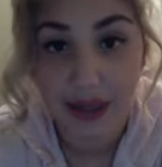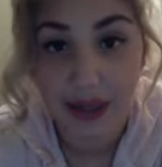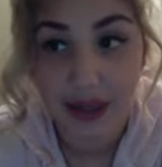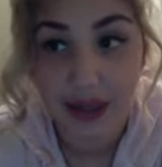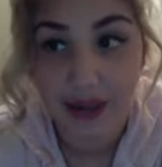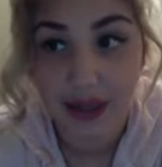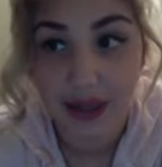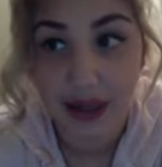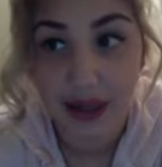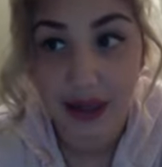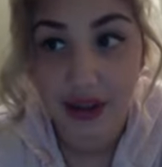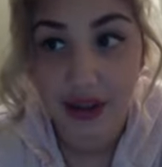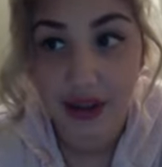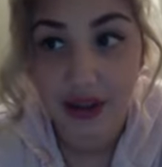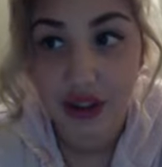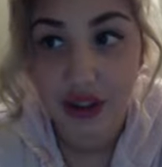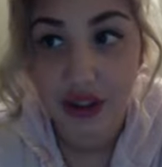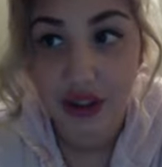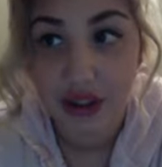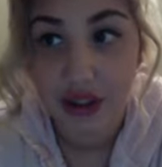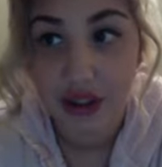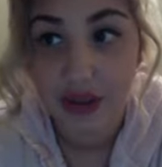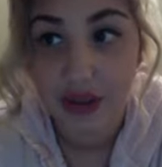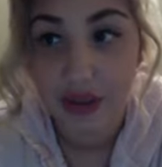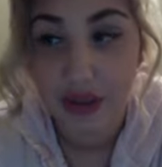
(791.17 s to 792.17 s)
They
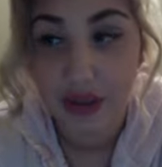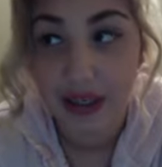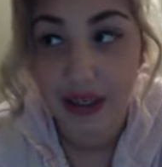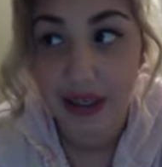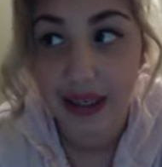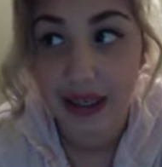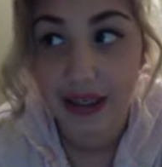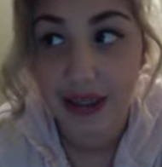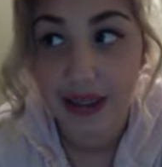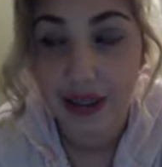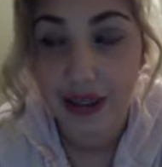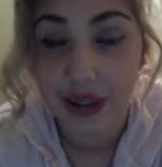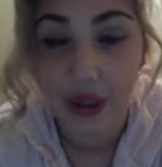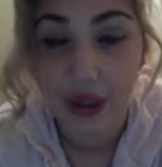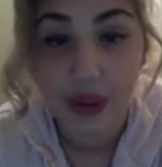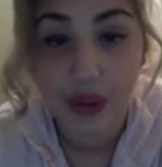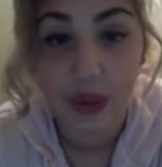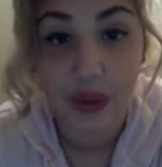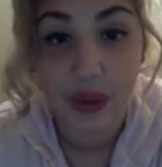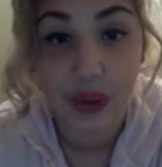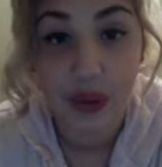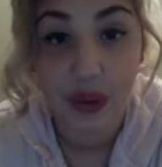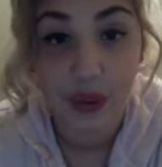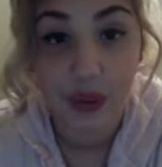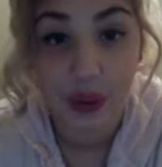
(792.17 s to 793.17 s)
actually, when they get to know
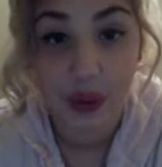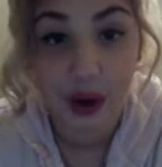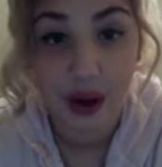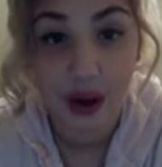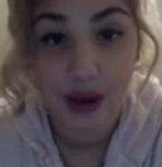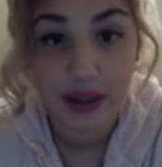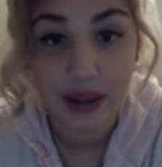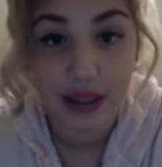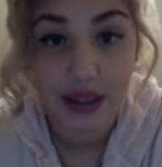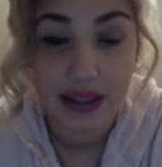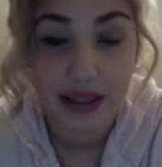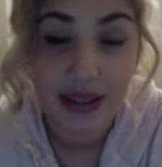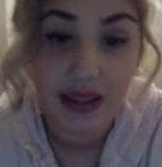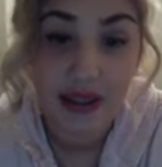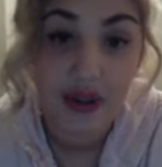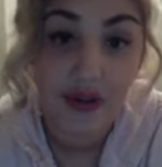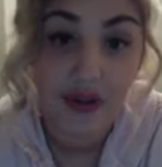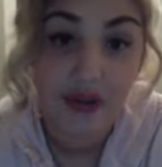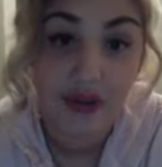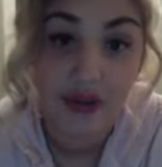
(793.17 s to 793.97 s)
who you are and they see